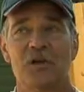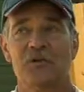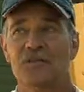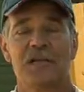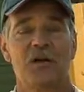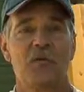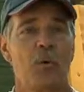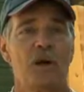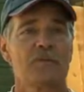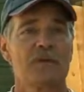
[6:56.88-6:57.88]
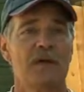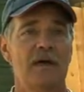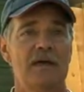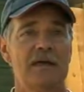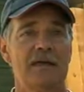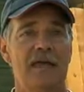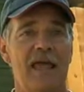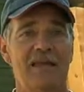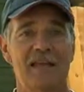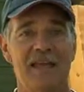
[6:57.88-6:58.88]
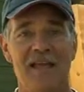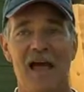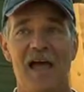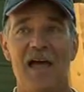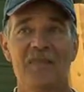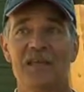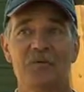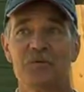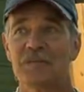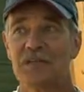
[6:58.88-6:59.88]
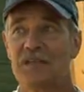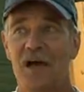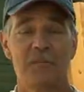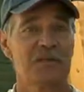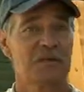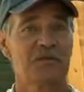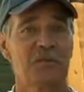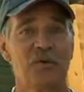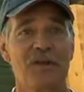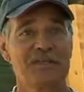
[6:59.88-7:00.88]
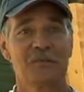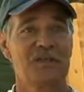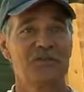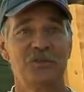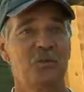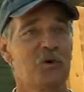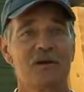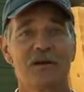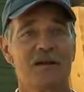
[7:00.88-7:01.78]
just get overwhelmed. And I think it was at times a little depressing, because you'd work